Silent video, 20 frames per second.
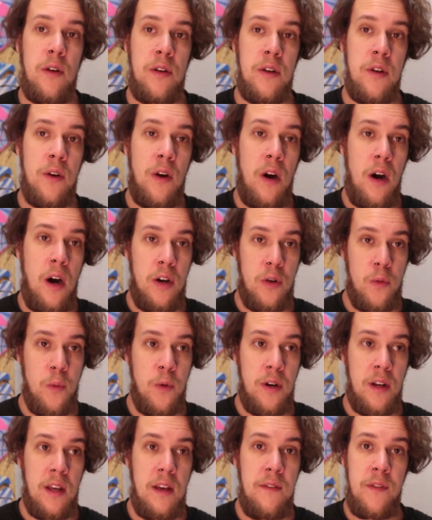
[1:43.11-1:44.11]
on your
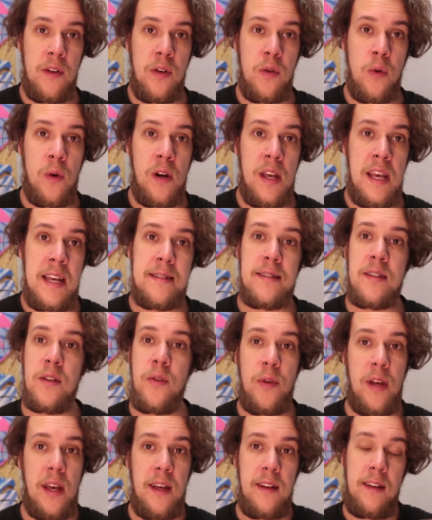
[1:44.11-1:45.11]
artwork inventory is
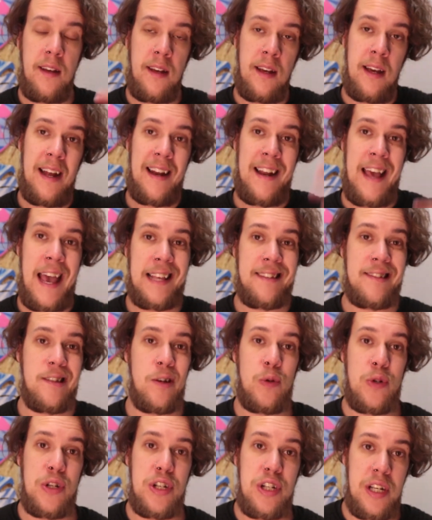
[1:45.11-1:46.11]
creating an
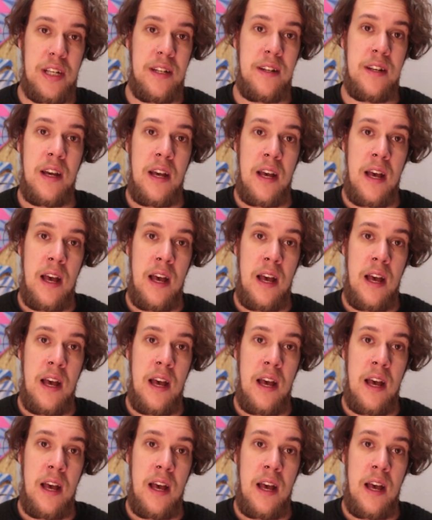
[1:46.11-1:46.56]
Excel sheet